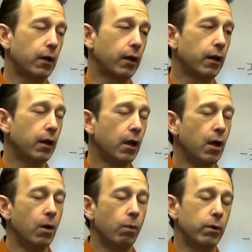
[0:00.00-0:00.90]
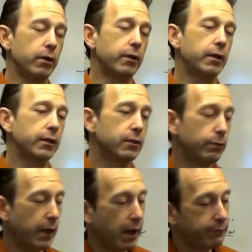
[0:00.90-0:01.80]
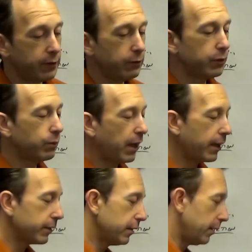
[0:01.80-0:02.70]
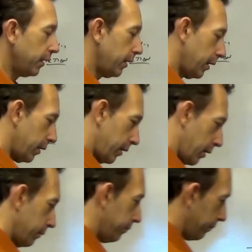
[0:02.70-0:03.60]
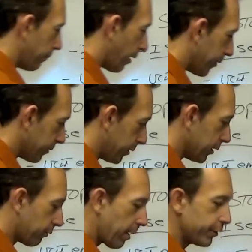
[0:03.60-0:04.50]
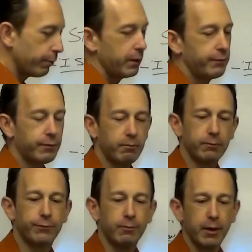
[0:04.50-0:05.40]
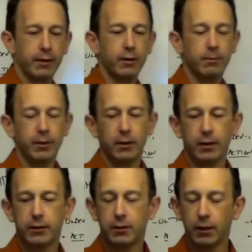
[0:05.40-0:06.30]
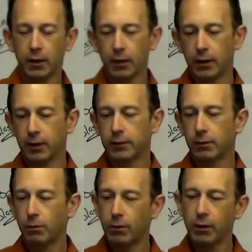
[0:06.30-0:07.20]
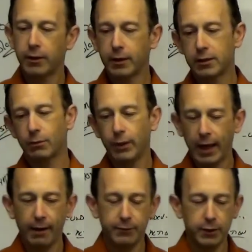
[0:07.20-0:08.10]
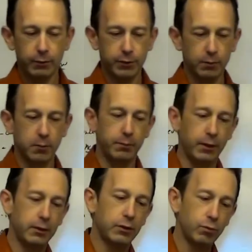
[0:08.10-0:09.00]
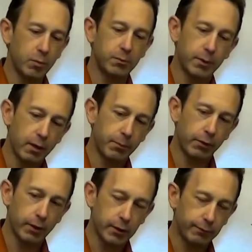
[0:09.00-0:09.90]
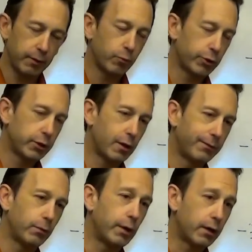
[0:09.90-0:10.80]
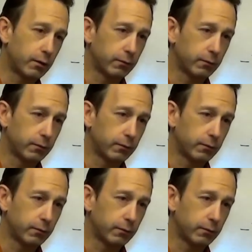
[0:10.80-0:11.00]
Okay. One of the things that we have to do is, and Barbara's just graduated from my therapy class, so one of the things that we have to do as human beings is we must become progressively more self-aware.